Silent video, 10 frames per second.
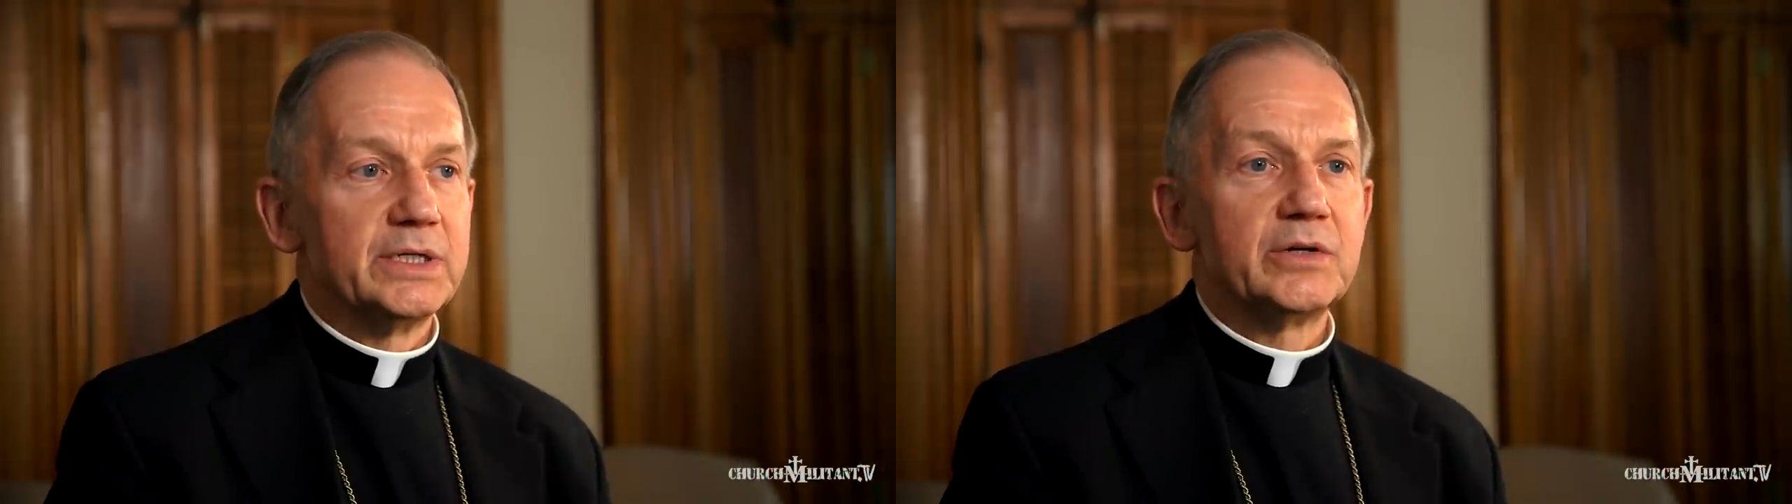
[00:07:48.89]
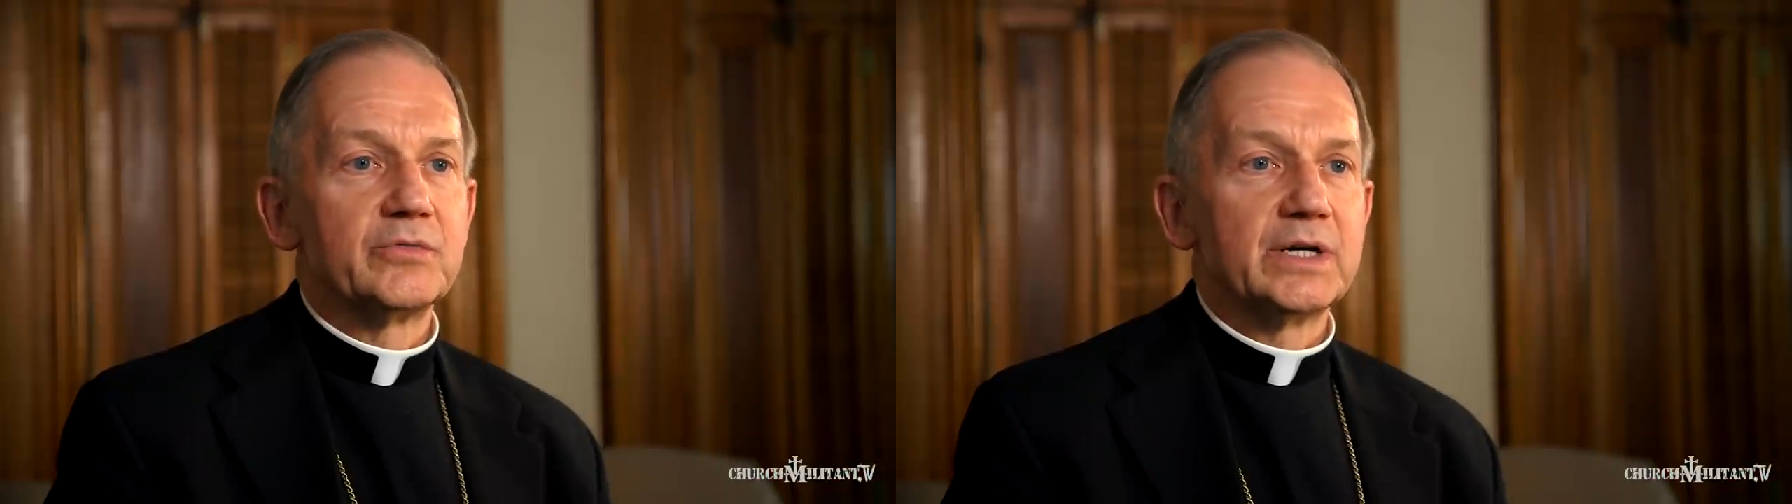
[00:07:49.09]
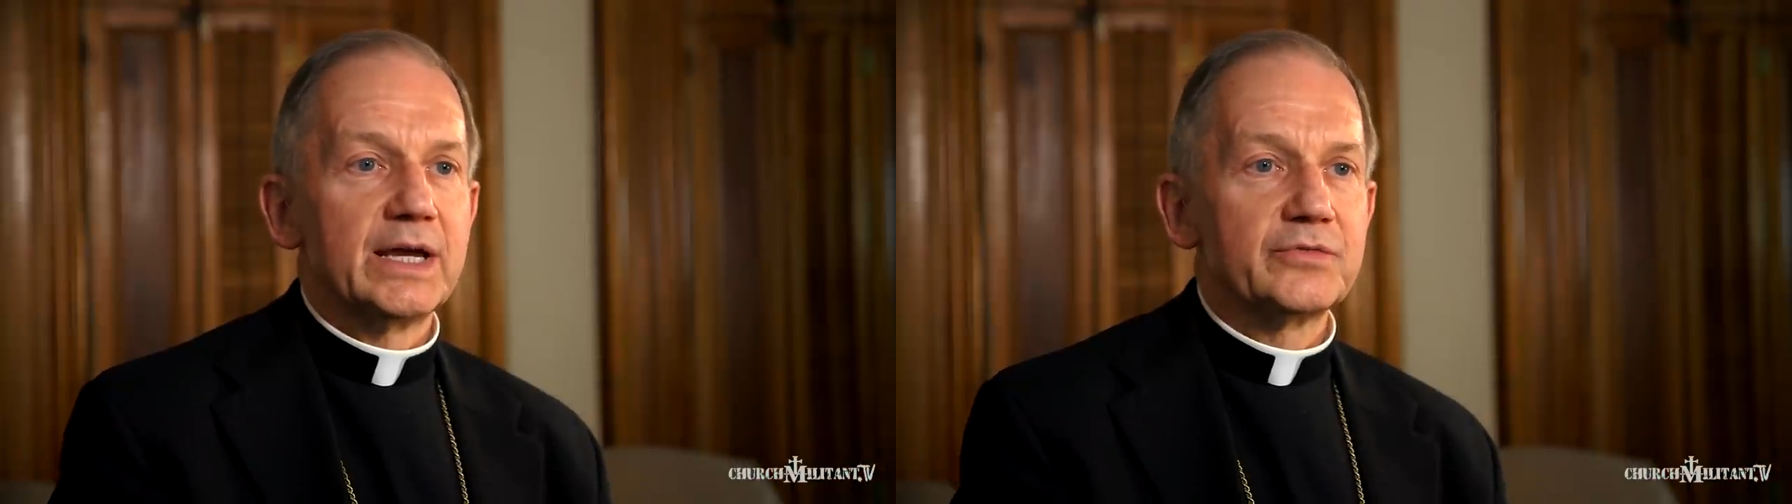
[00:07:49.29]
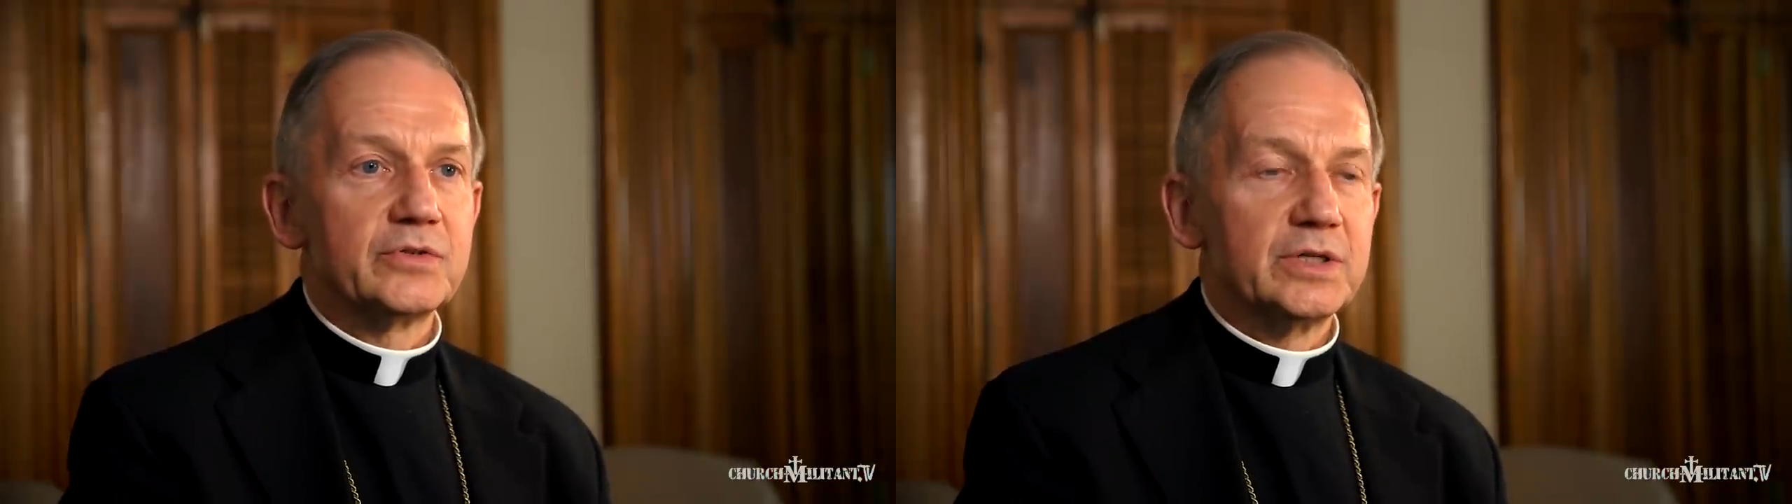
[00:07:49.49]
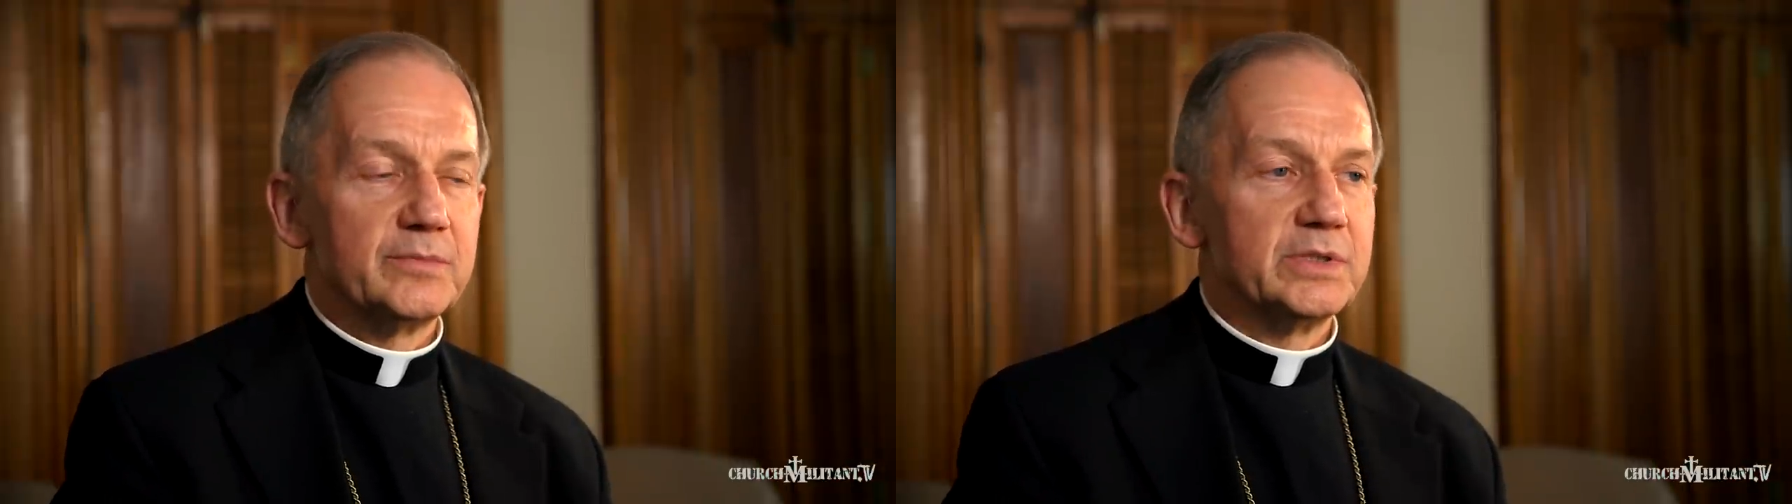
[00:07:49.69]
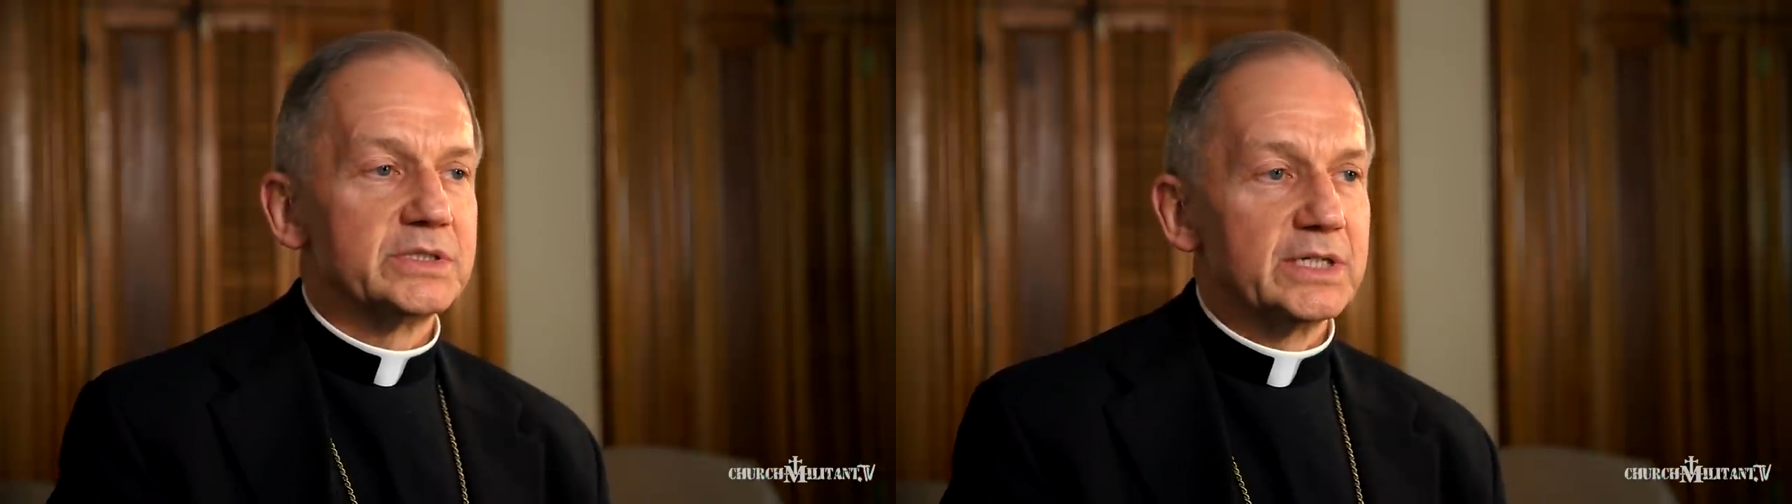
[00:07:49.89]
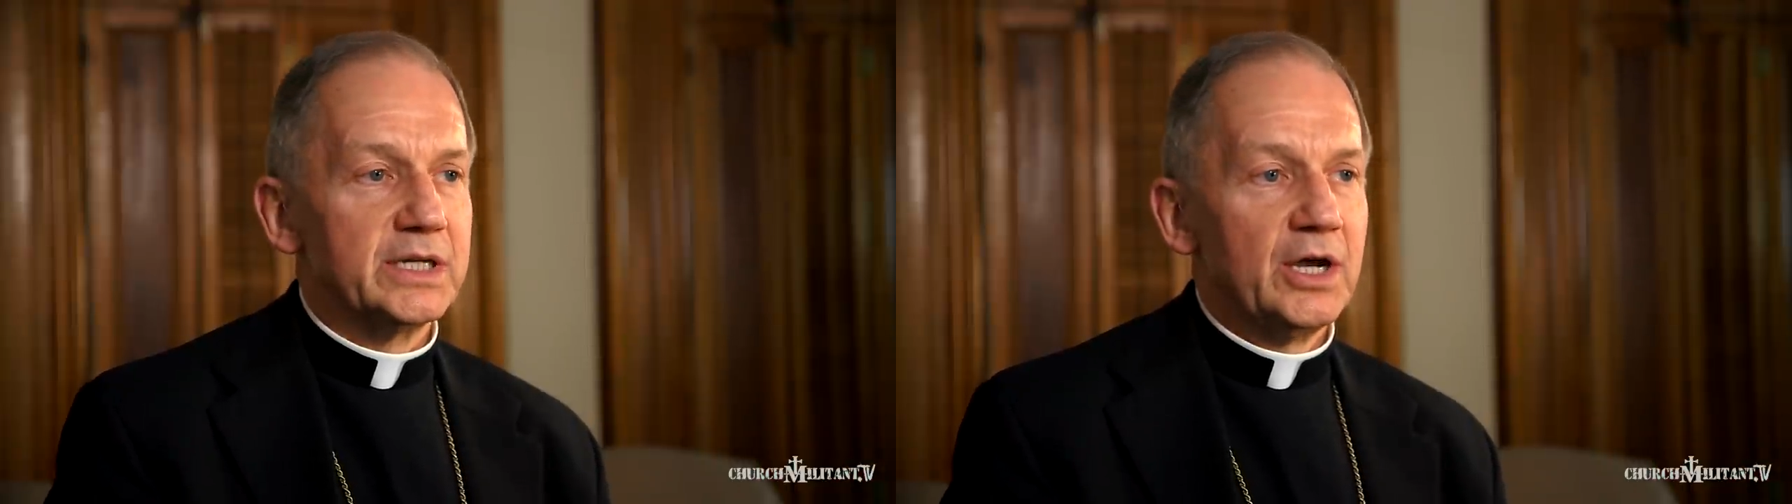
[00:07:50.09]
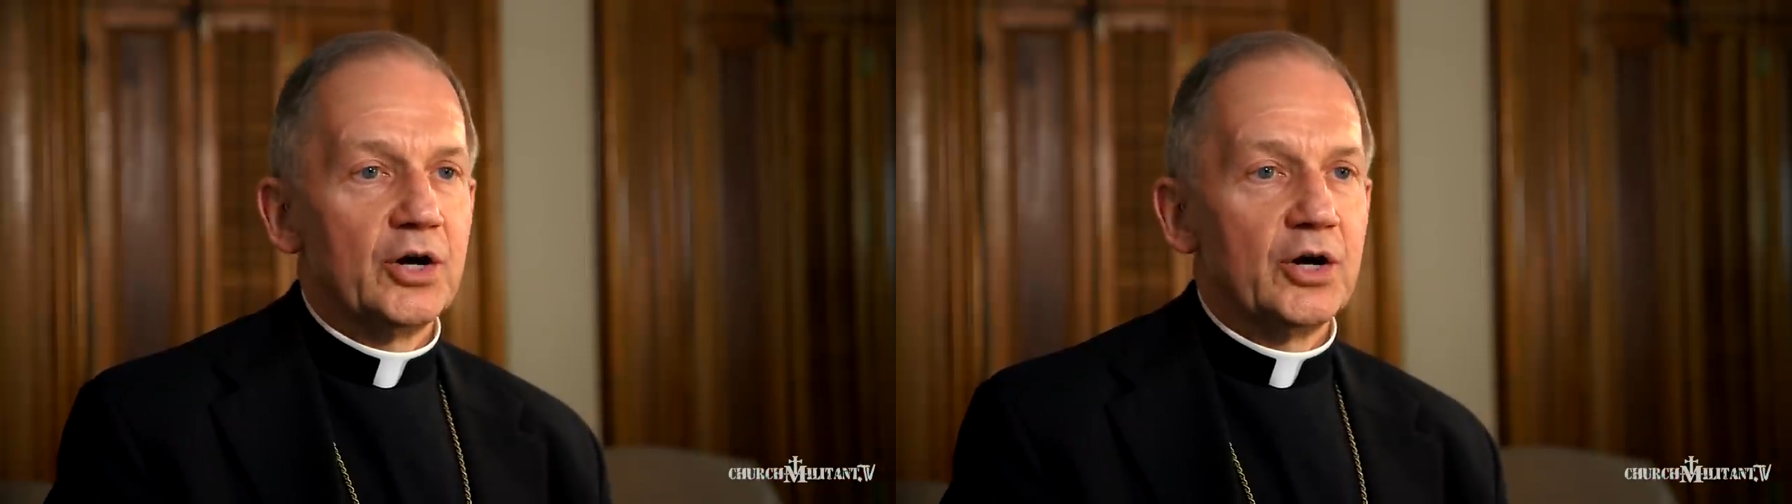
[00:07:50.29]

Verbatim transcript: He didn't run after them and say,